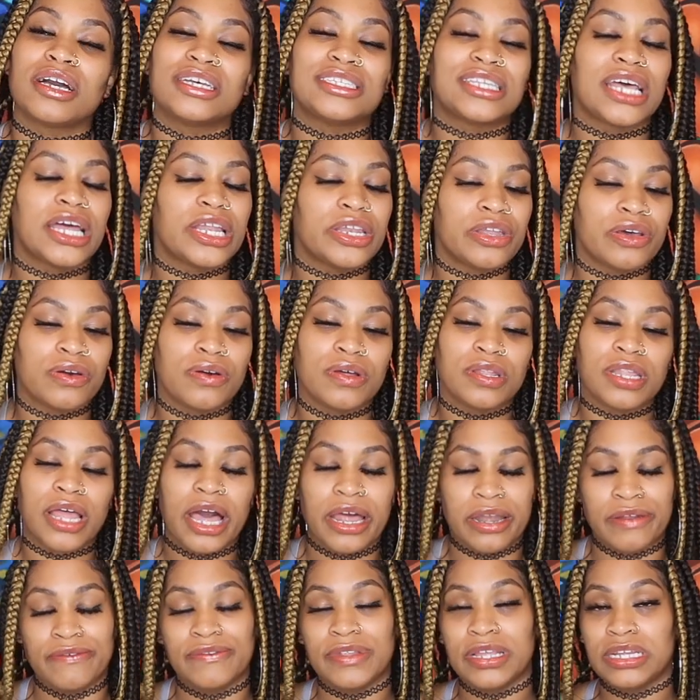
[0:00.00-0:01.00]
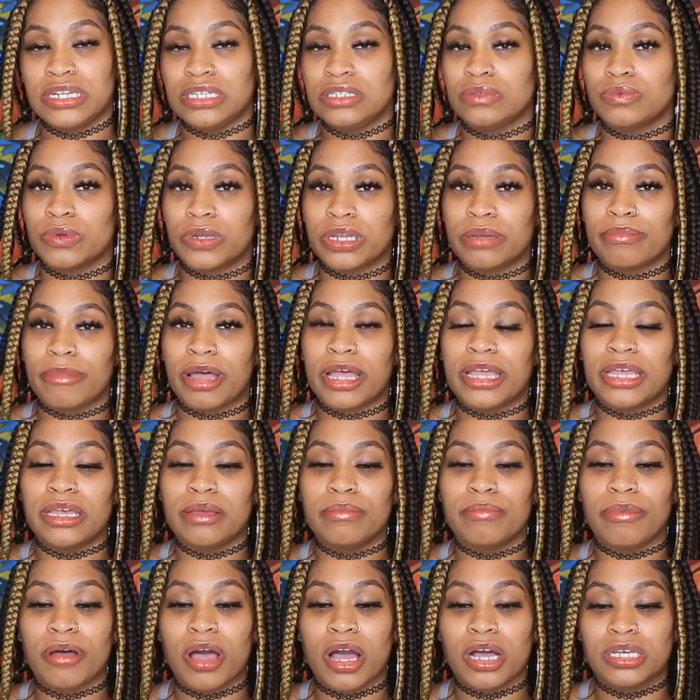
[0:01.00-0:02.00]
Because I know a lot of ladies were in my
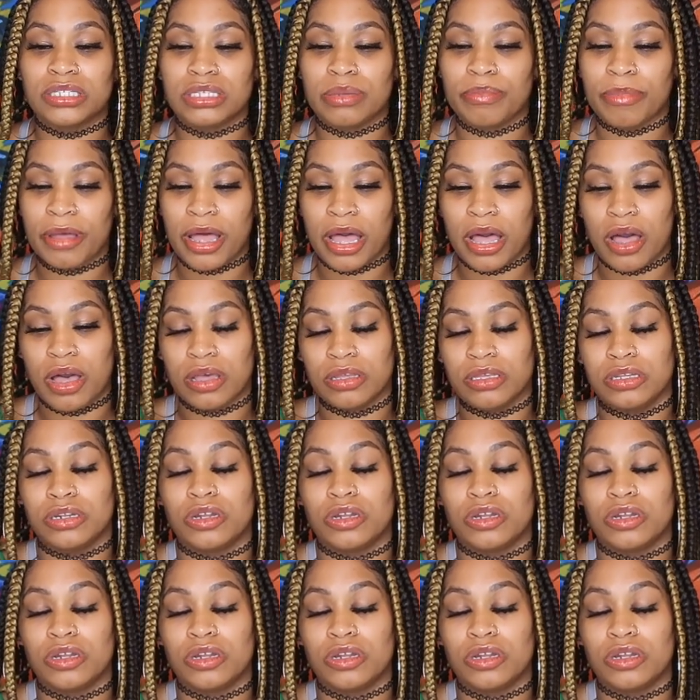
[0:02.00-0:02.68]
inbox about,